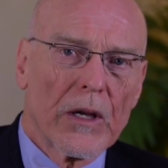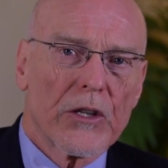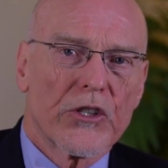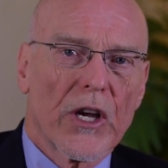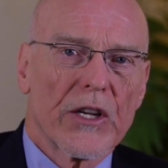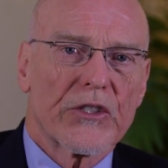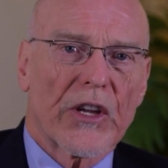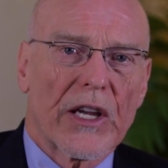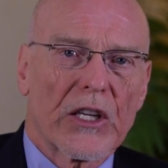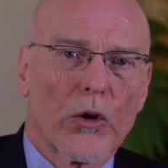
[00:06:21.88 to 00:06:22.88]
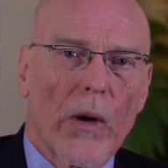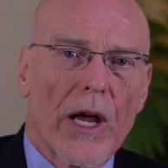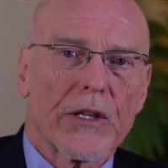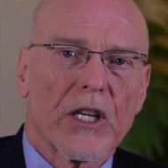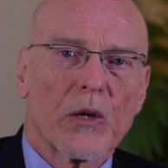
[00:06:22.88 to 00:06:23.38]
the judge can
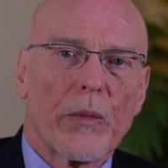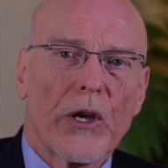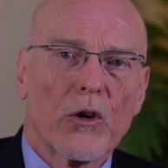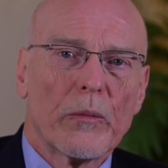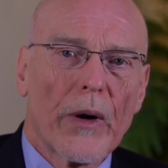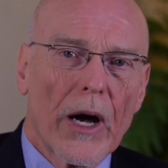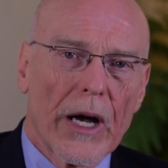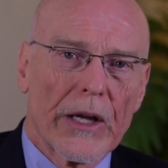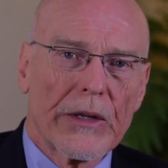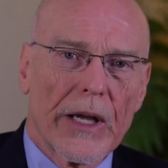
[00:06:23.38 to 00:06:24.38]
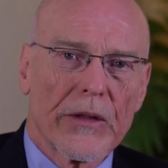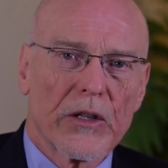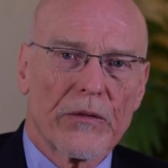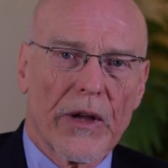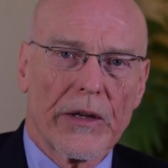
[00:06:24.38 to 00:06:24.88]
grant an appeal bond and the
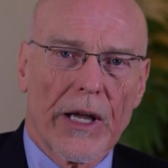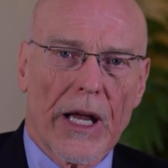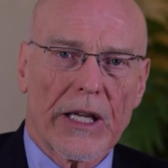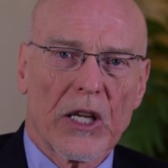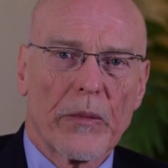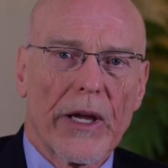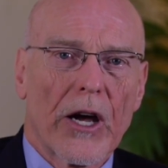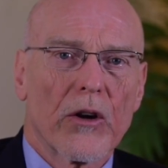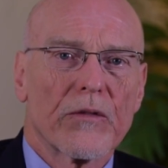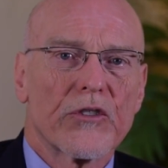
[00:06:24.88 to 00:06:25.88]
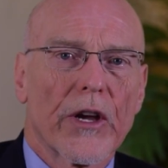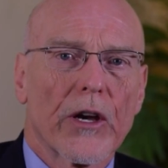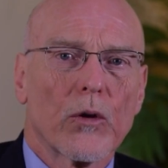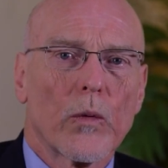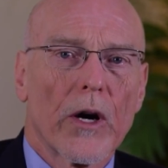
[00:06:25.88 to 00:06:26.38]
defendant can be out of
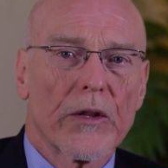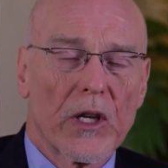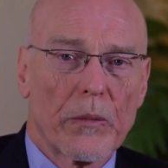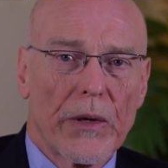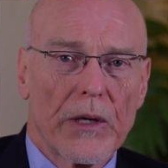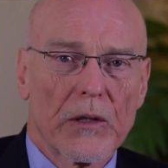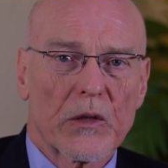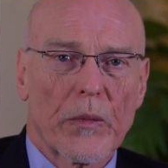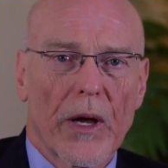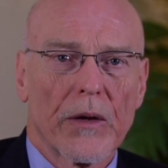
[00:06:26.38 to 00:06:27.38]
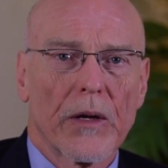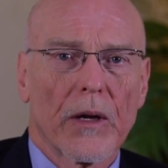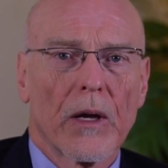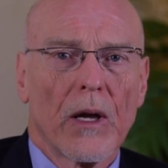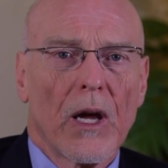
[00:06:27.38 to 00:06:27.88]
jail while the appeal is
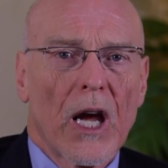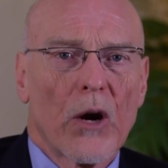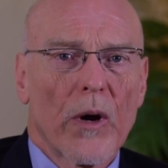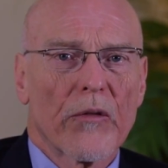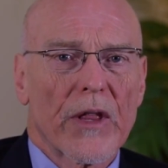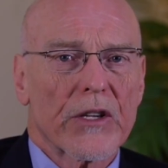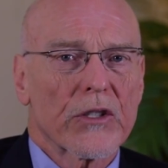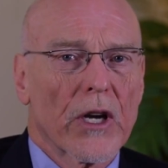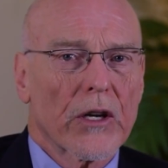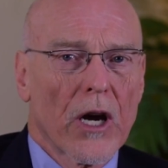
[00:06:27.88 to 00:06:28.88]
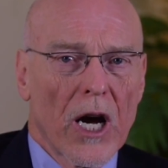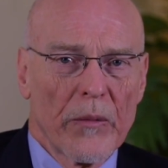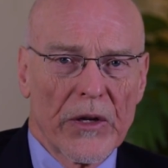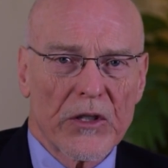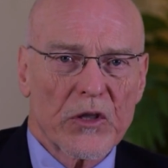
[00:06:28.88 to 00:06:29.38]
pending. However, that's not
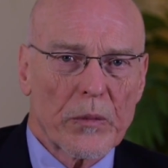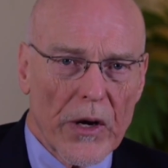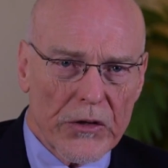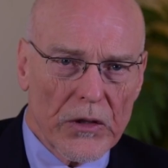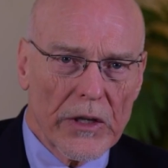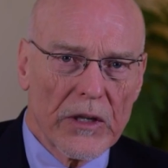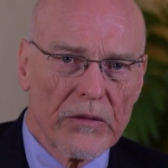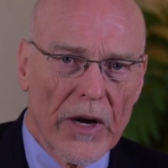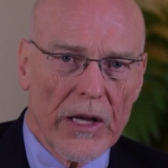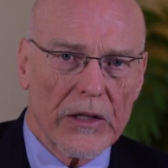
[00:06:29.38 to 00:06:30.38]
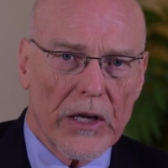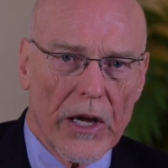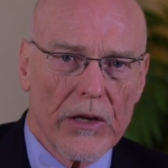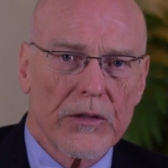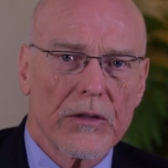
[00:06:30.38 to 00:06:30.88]
common, especially in violent
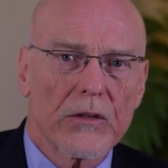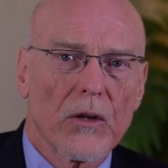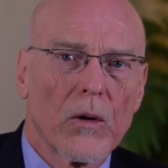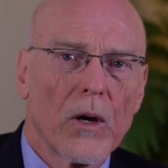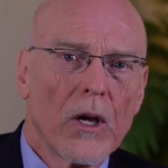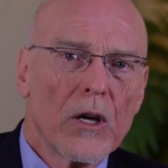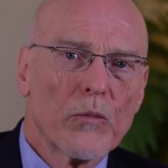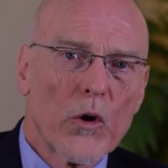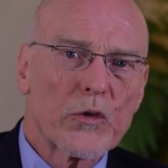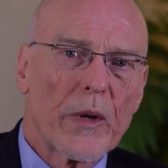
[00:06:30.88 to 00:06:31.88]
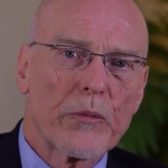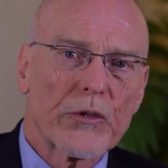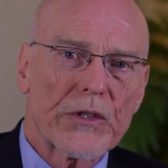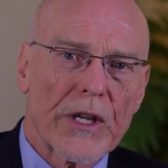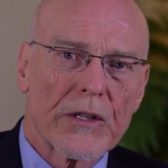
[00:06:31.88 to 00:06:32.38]
cases, so most people
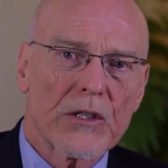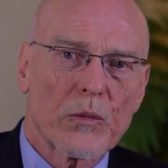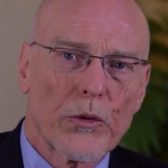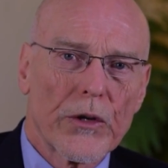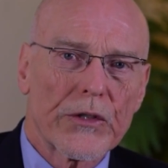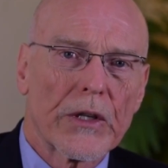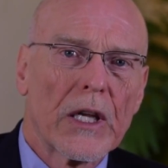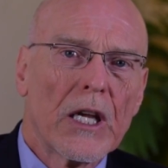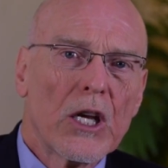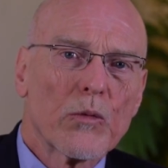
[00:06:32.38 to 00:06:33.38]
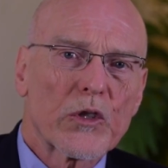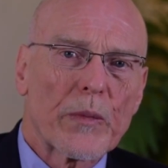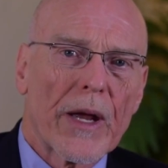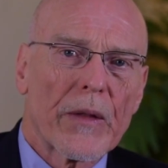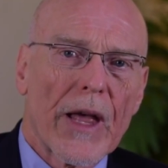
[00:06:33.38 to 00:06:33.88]
sentenced to prison will
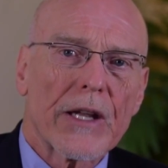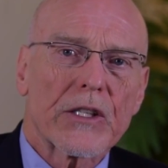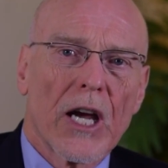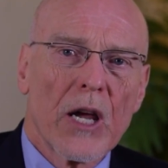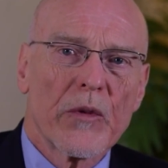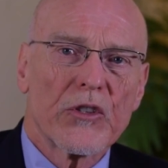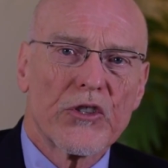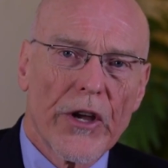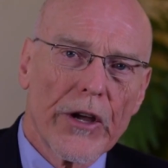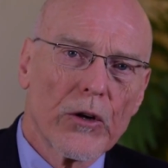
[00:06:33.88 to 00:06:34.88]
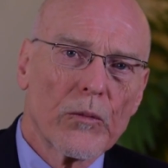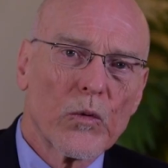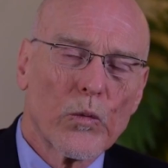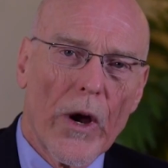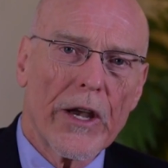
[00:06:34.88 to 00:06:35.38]
spend that time in jail
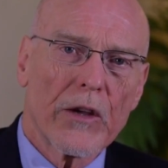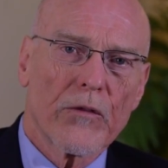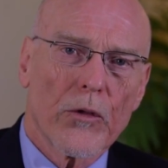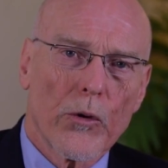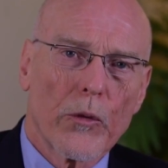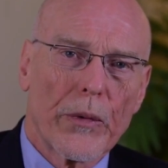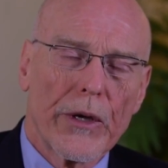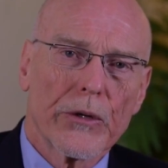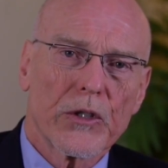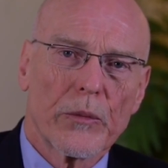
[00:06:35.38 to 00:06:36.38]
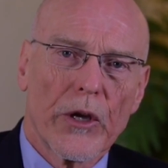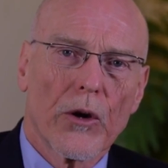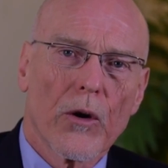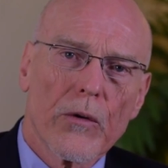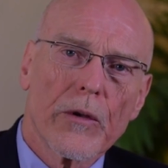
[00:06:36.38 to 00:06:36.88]
waiting for their appeal to be
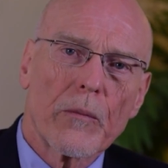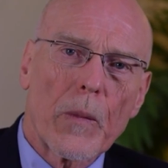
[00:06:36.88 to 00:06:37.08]
heard.